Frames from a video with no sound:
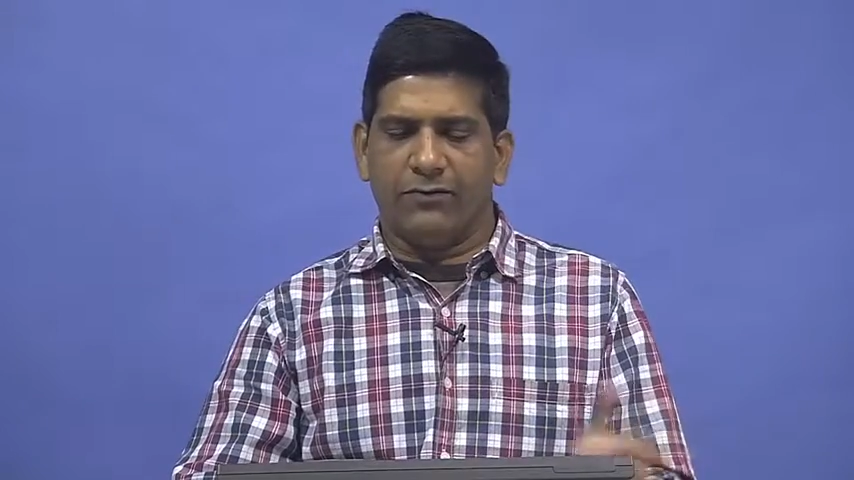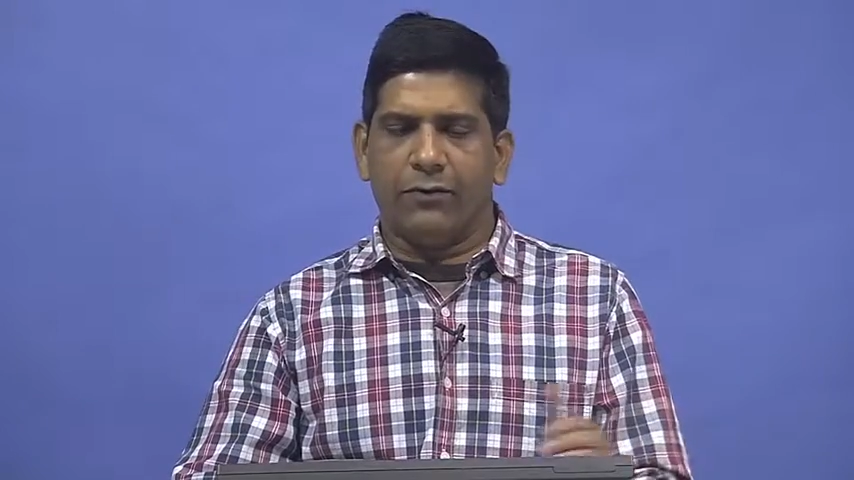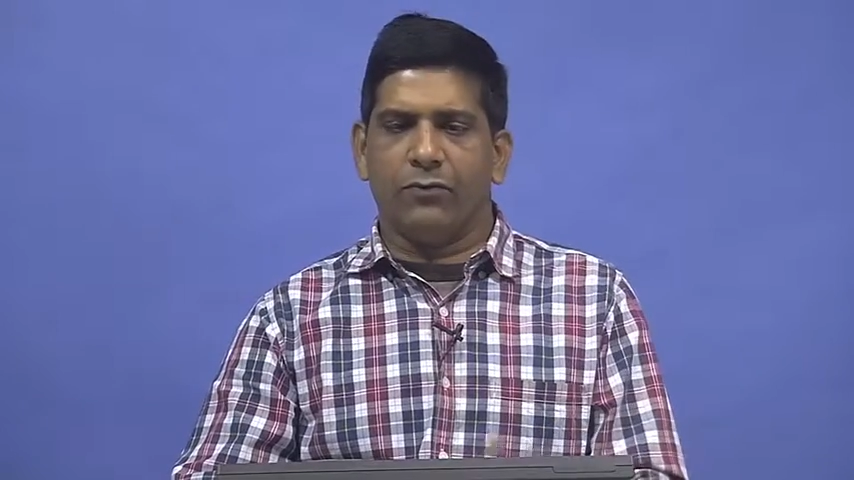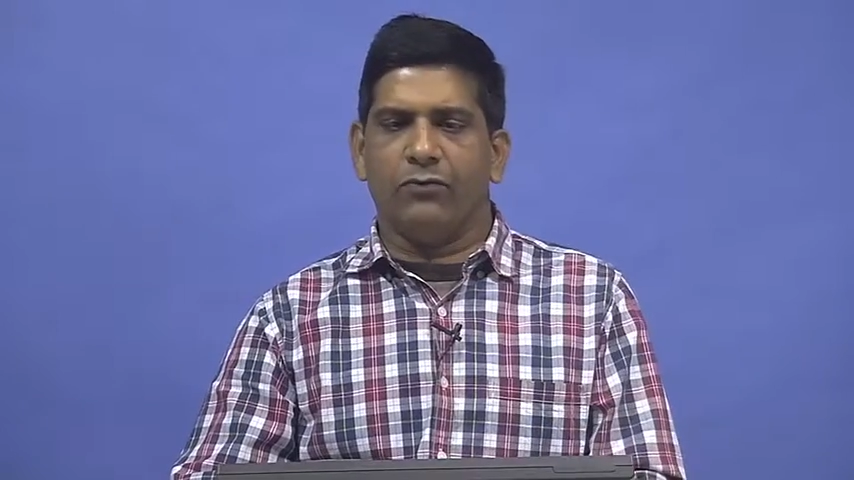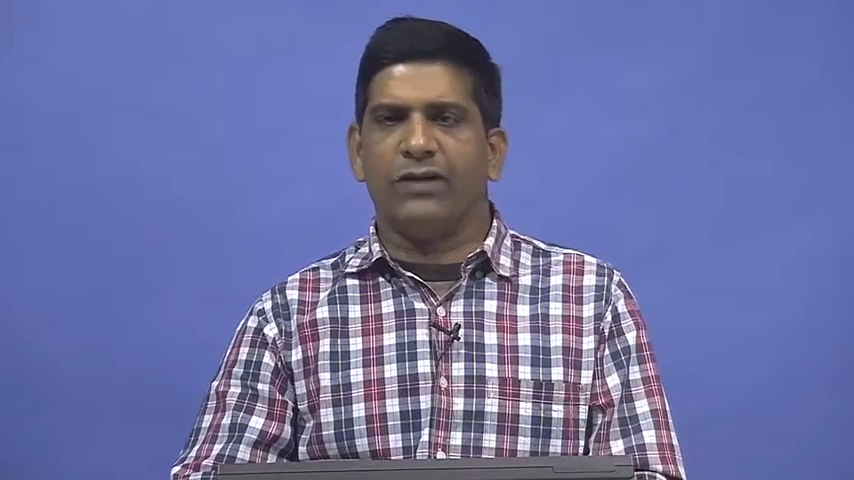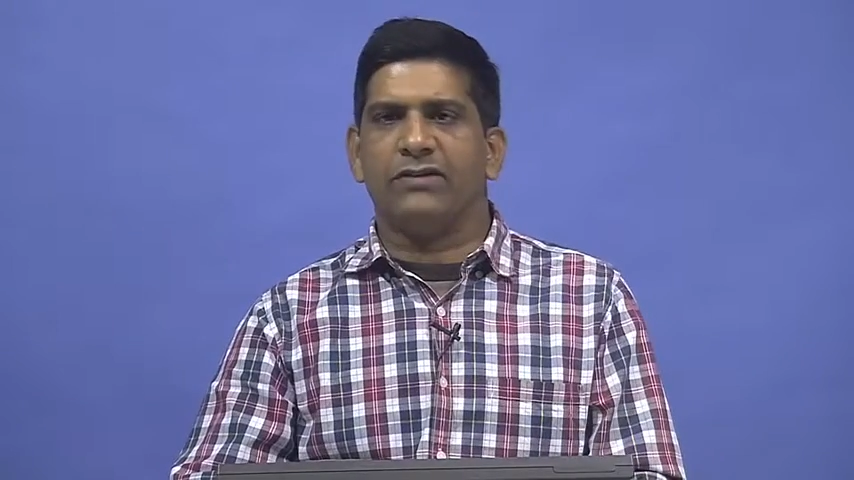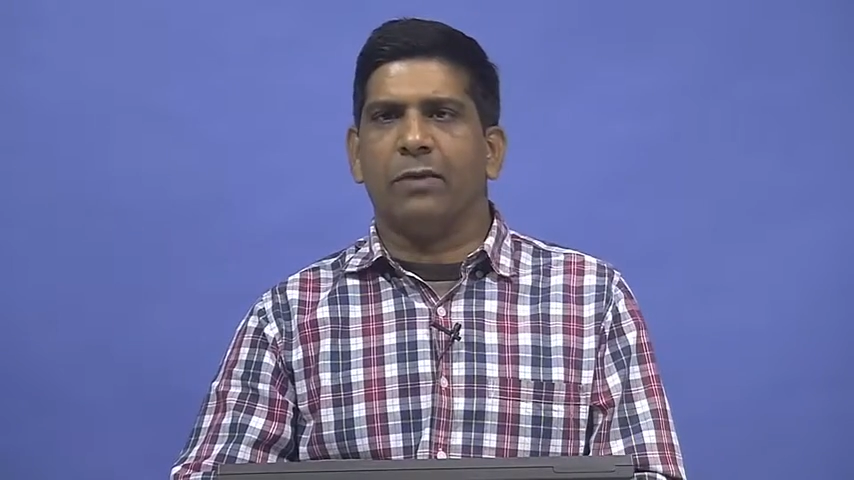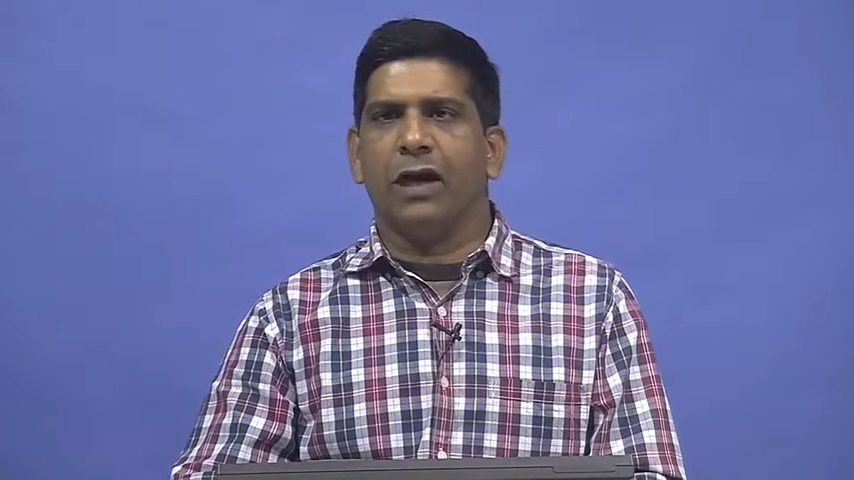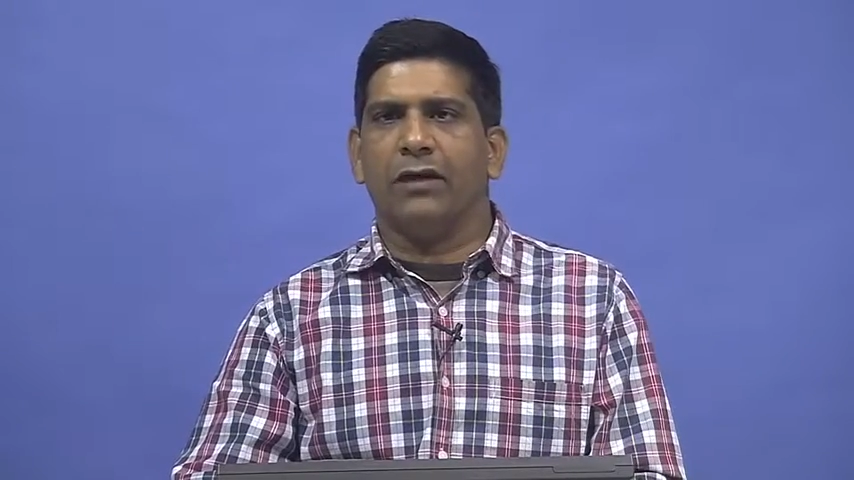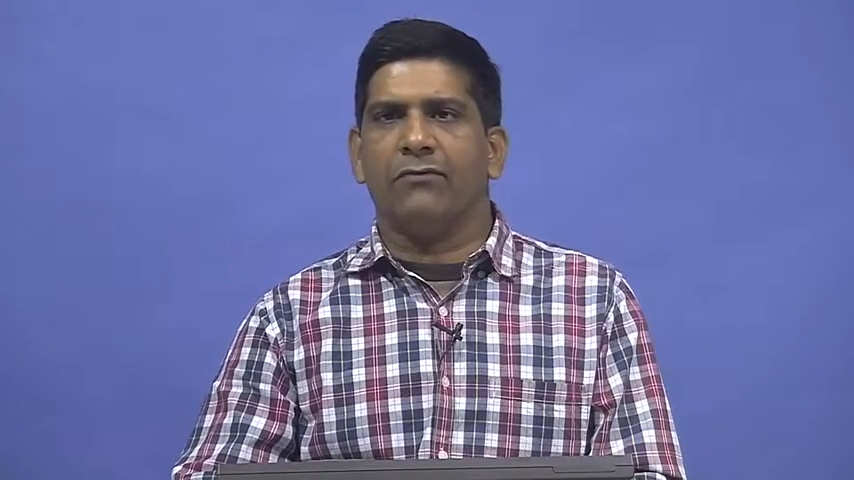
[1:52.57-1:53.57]
few weeks
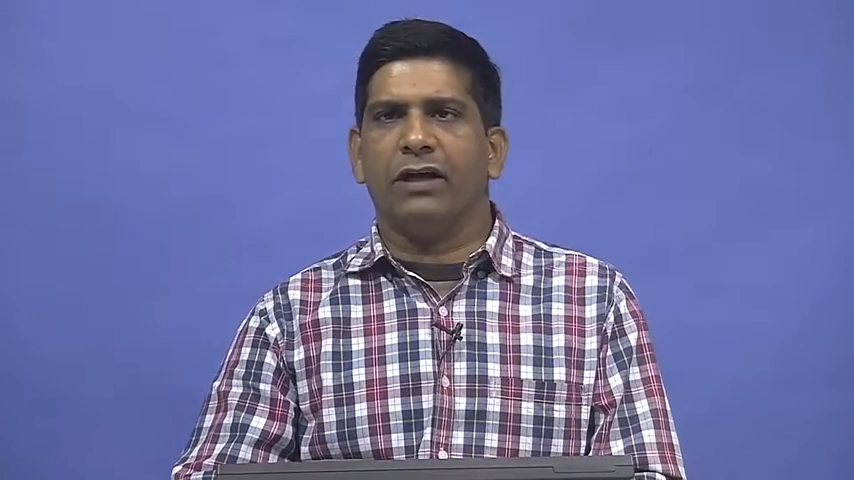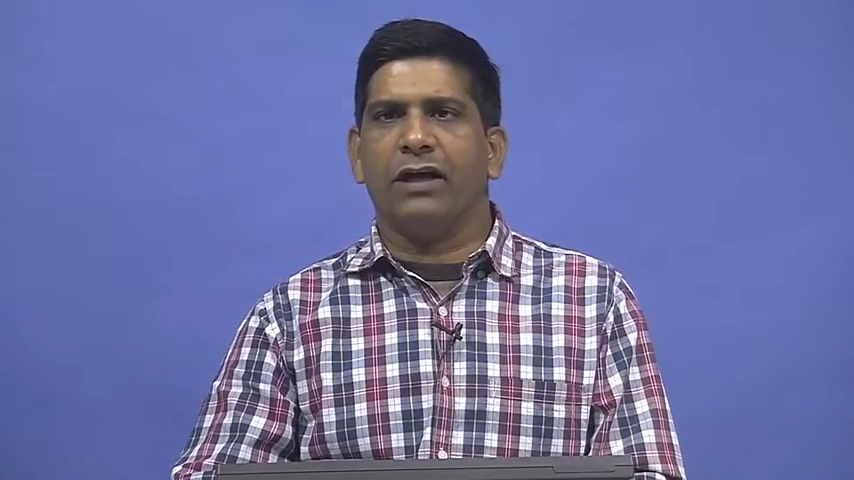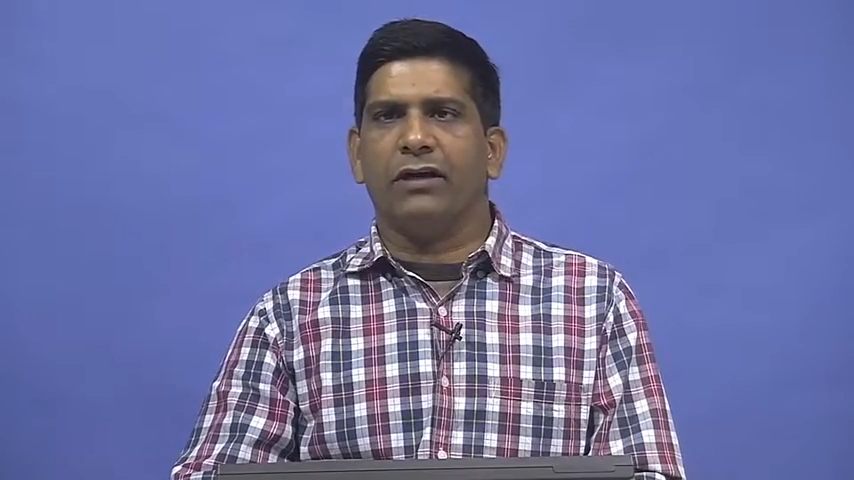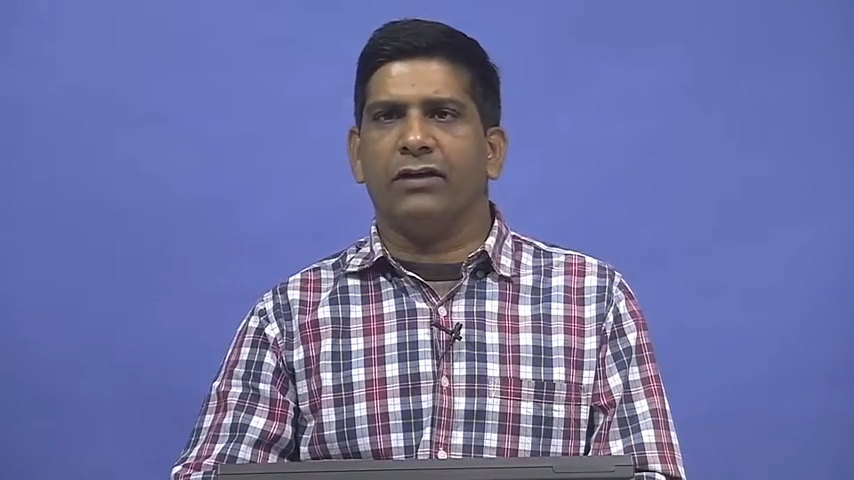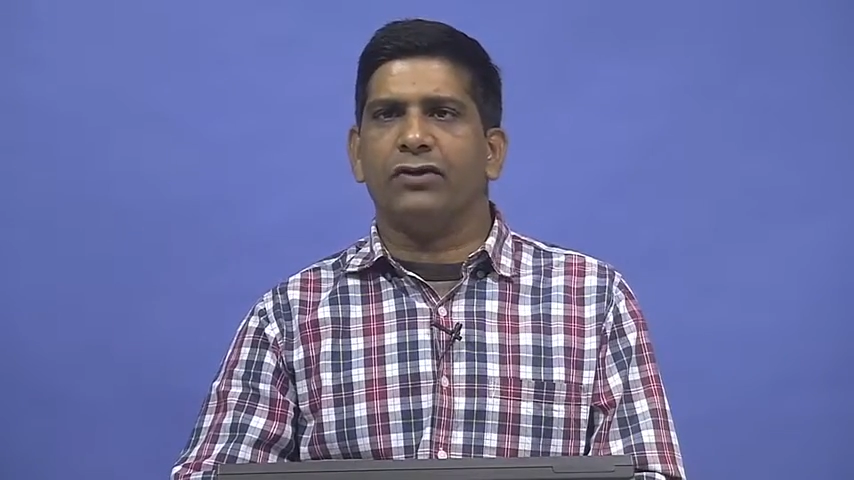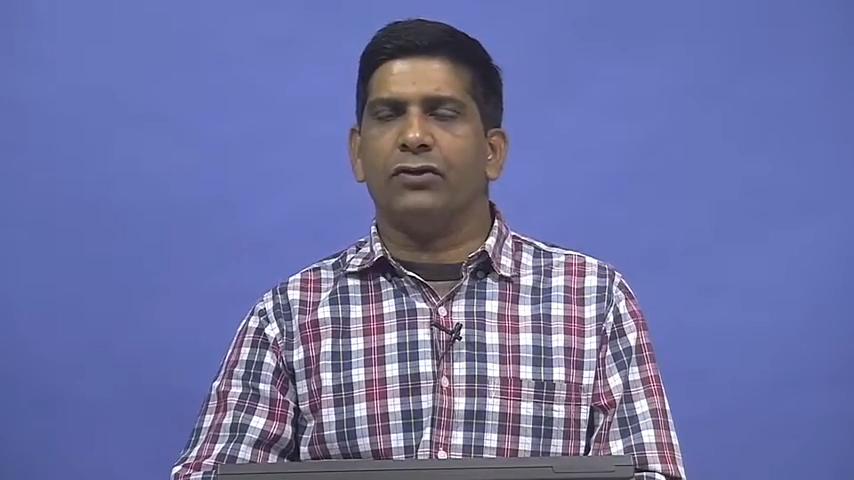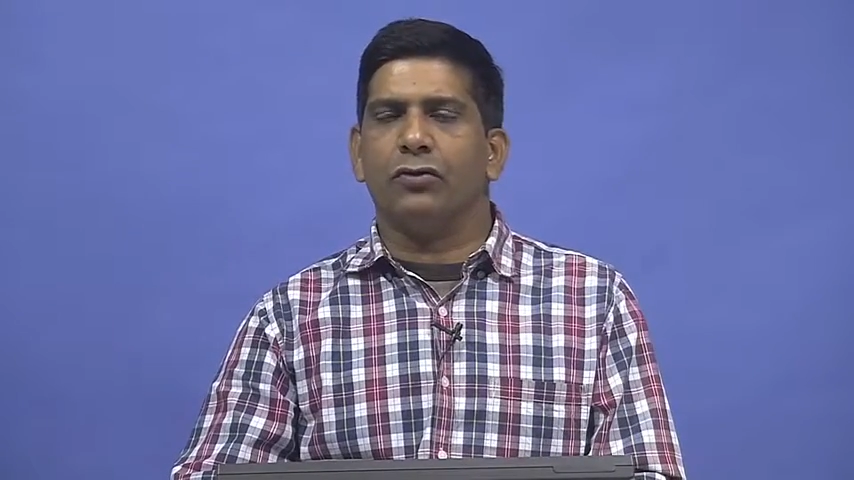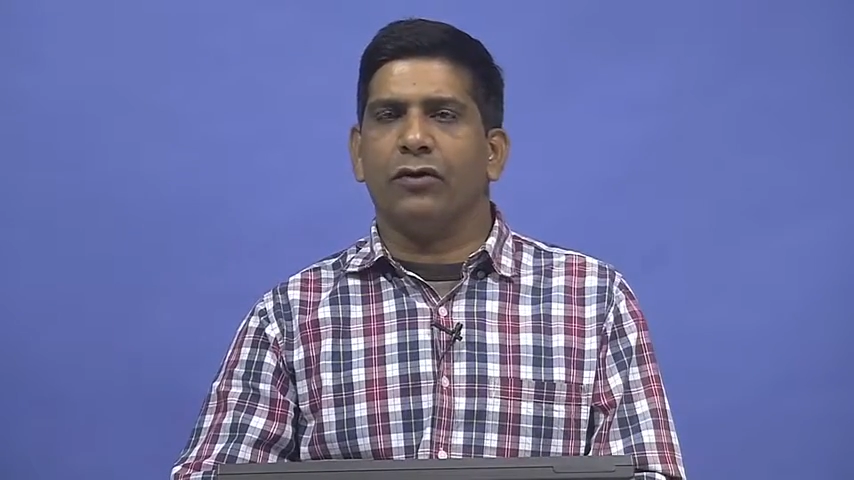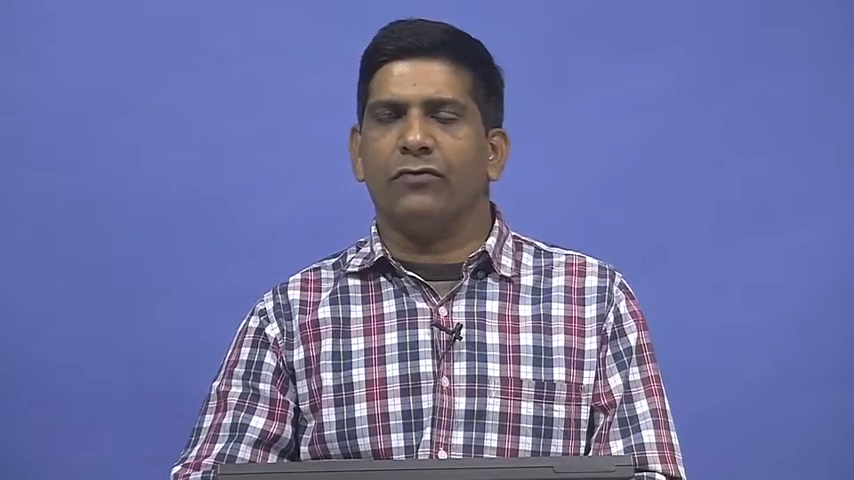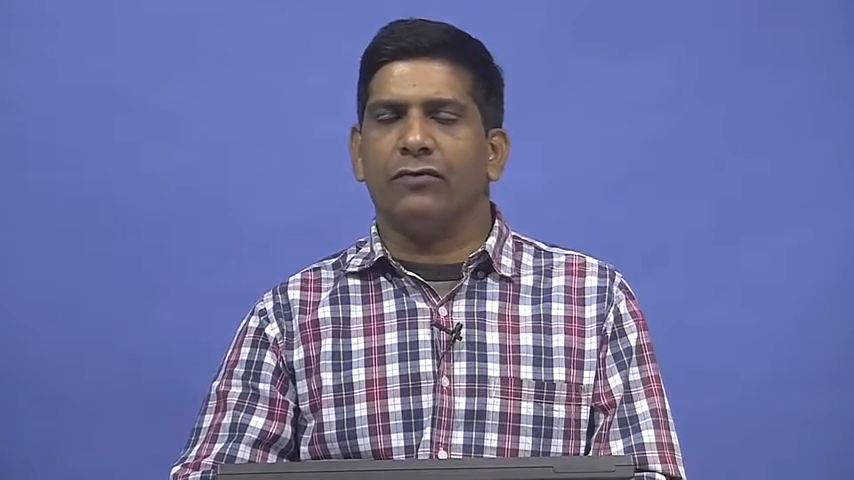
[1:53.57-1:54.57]
back, we had an issue
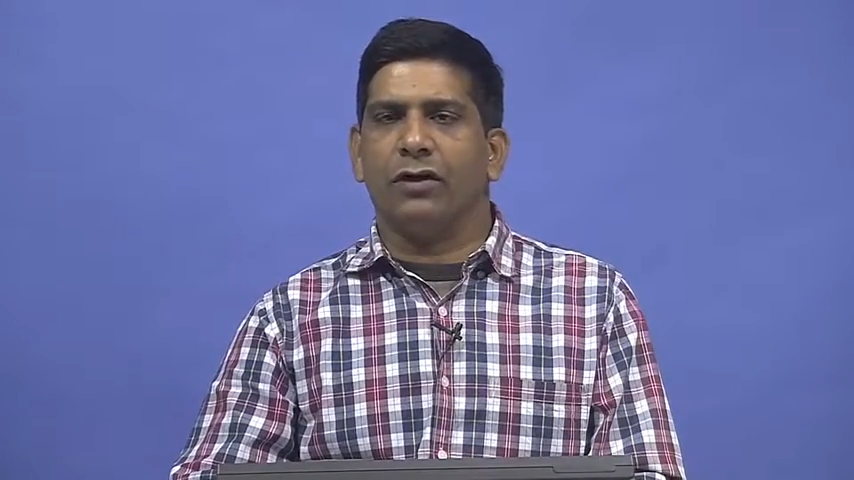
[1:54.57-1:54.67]
of